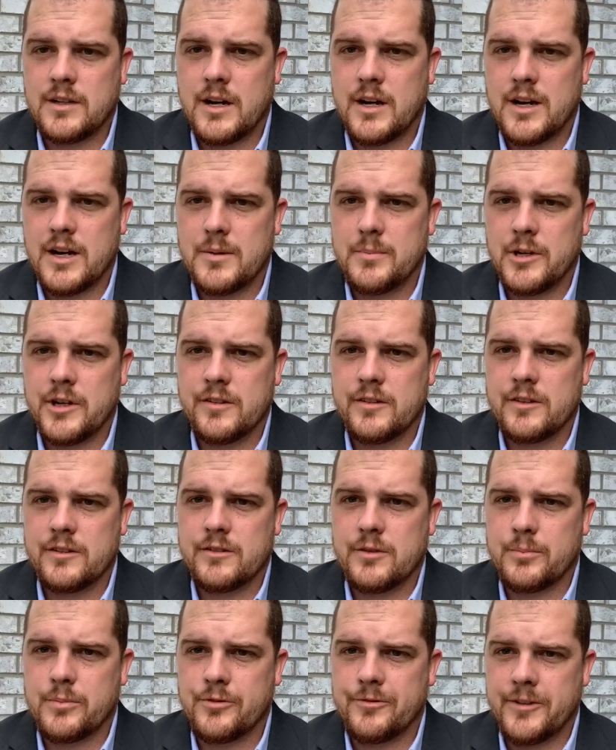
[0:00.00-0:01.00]
I'm an
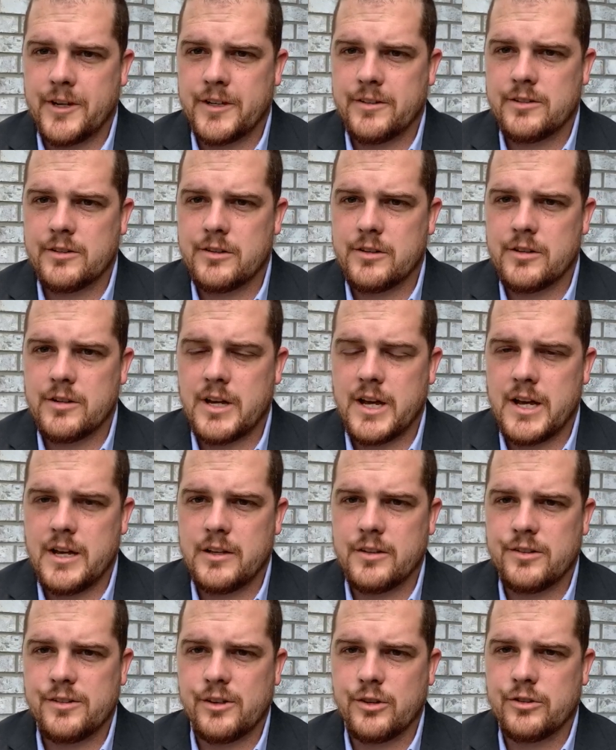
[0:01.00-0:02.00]
assistant professor
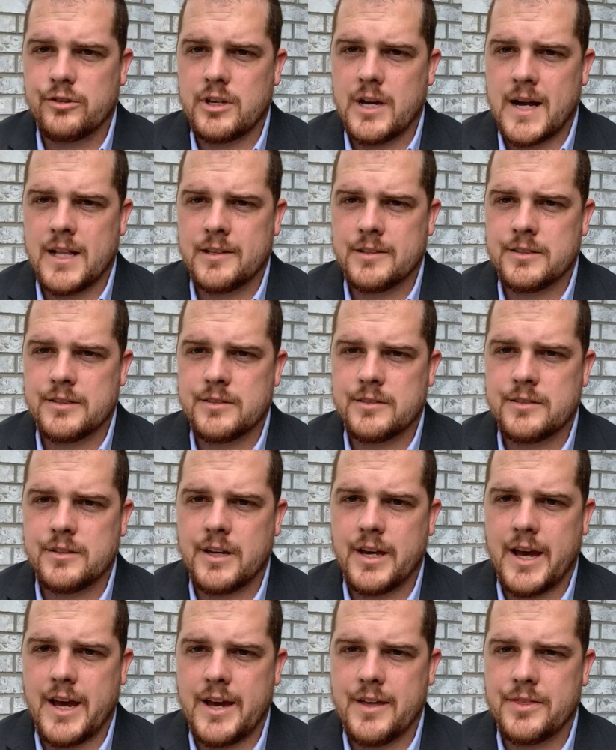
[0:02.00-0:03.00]
and sociologist
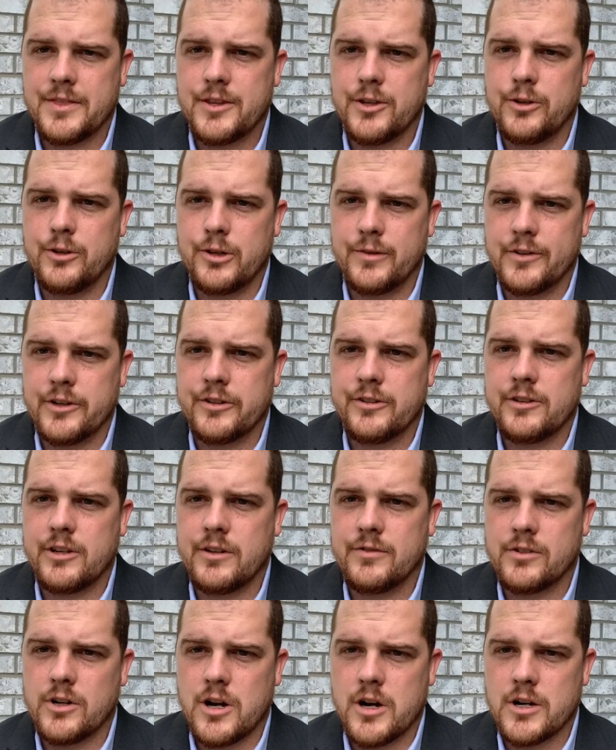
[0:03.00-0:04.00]
at the University
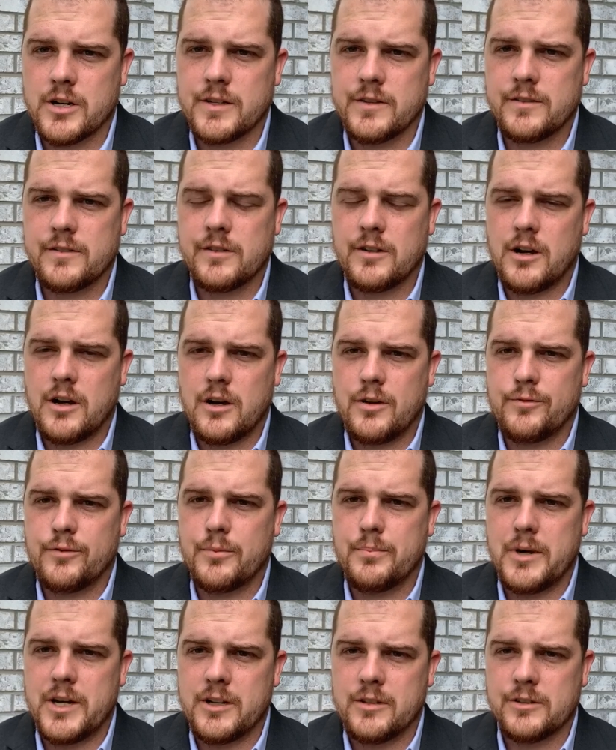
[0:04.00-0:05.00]
of Arkansas for
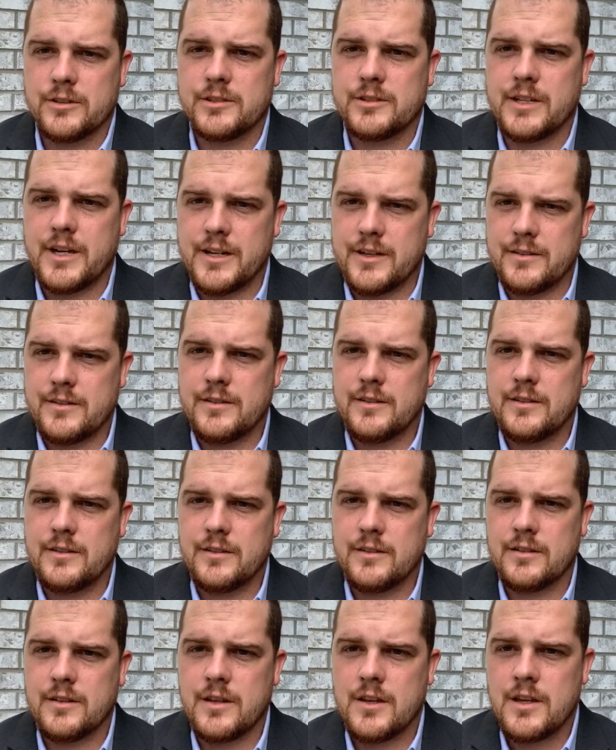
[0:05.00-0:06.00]
Medical
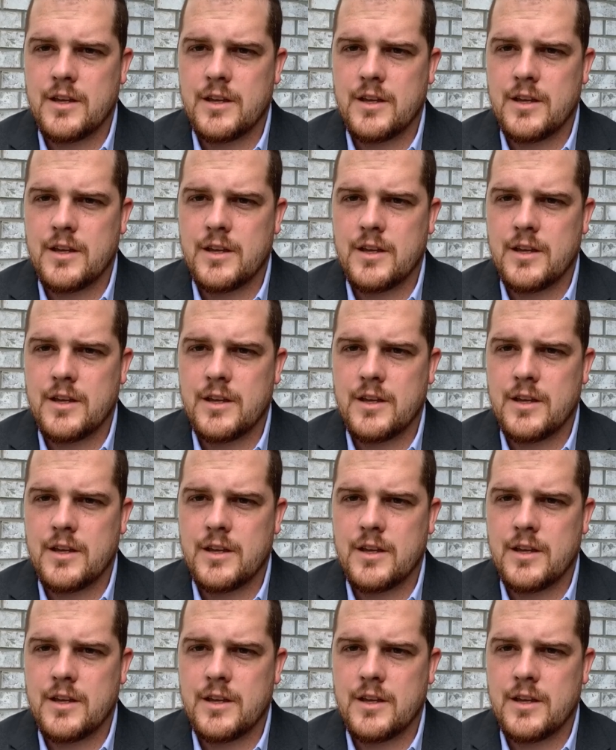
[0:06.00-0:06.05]
Sciences.